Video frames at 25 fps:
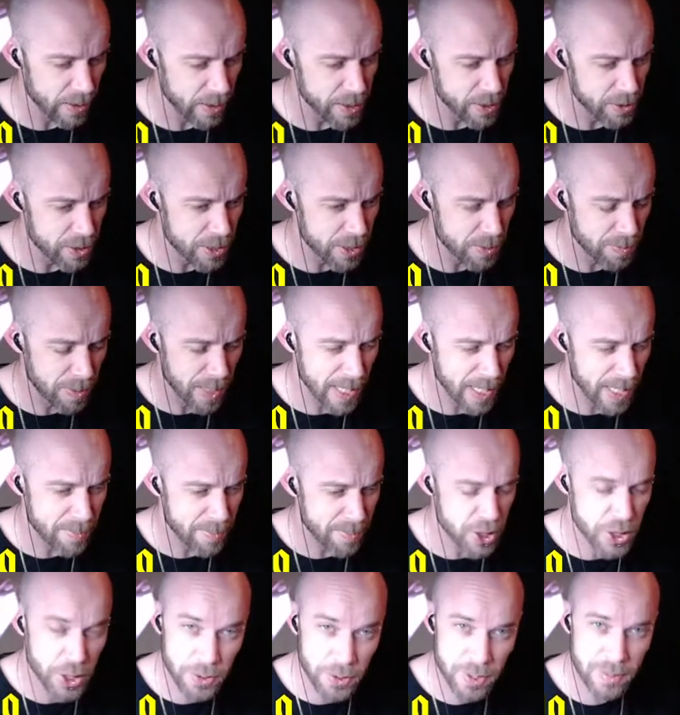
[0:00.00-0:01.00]
used to play my
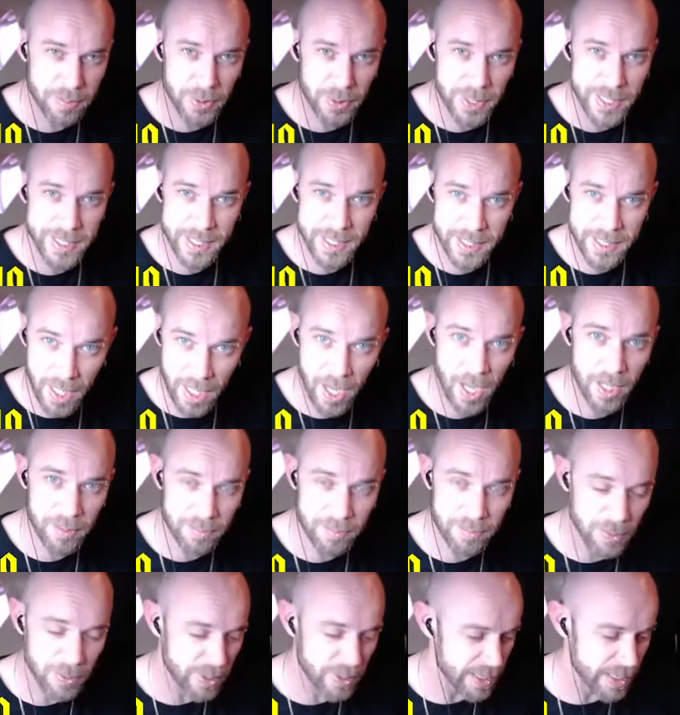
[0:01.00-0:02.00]
shooter boys as Ard
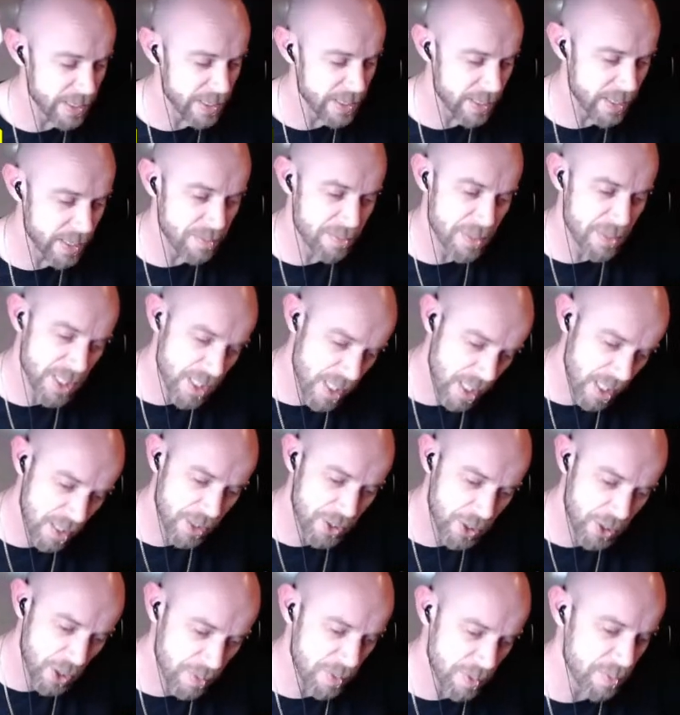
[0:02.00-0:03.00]
boys, and then my slugger
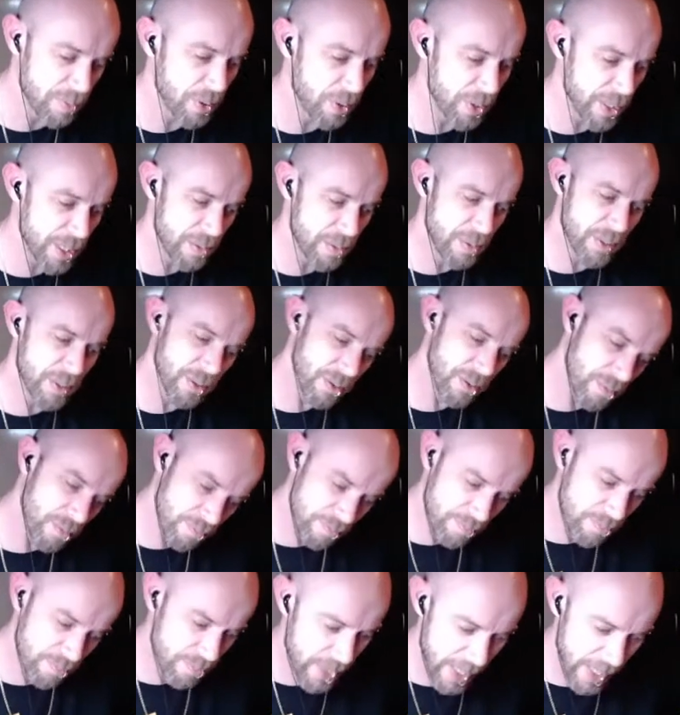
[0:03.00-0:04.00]
chopper boys
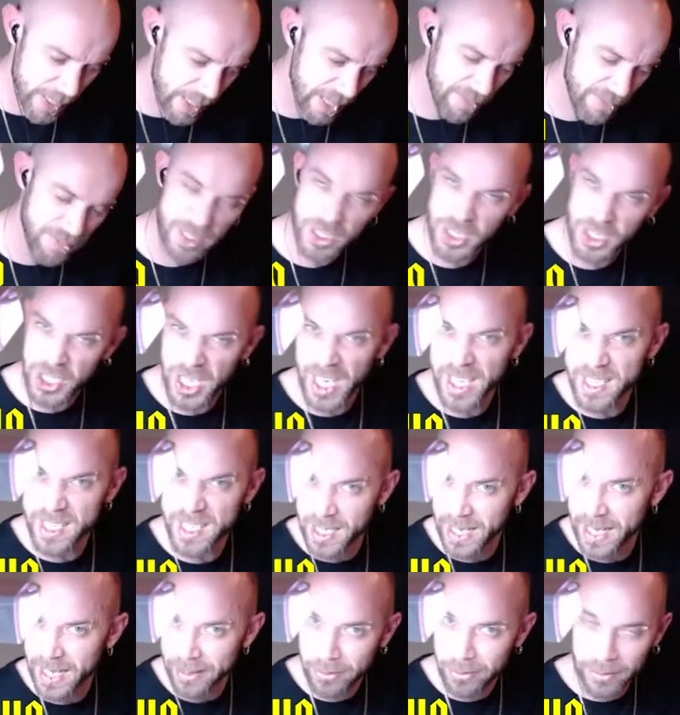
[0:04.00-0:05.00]
they'd have the shit, so
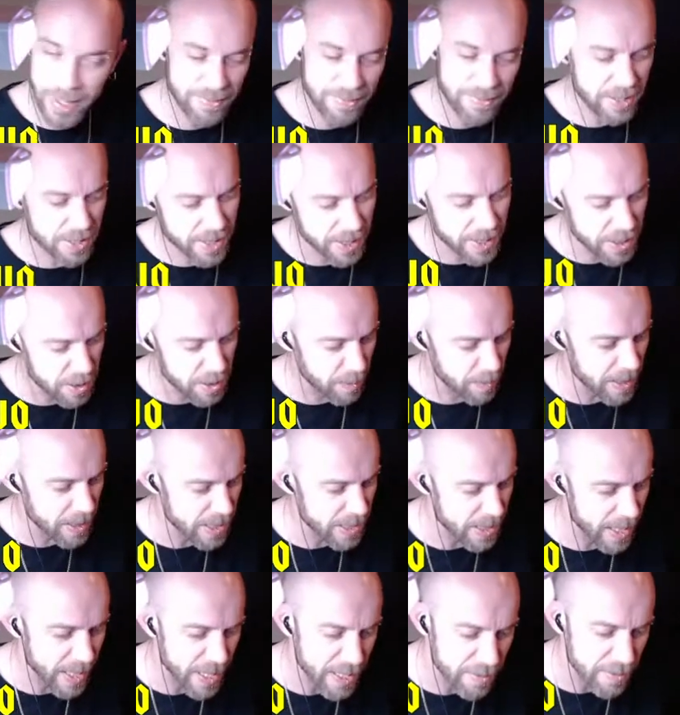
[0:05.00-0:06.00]
they'd all have the 6+
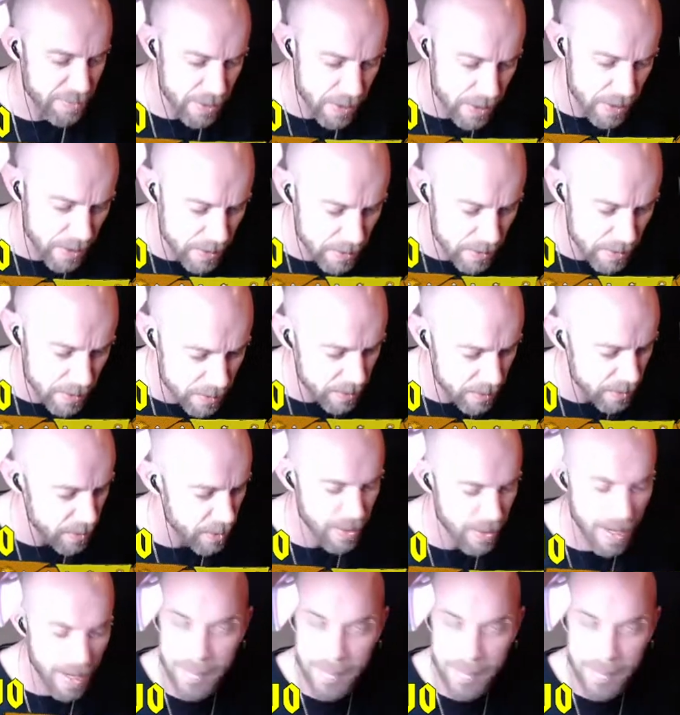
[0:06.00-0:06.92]
save and the crappy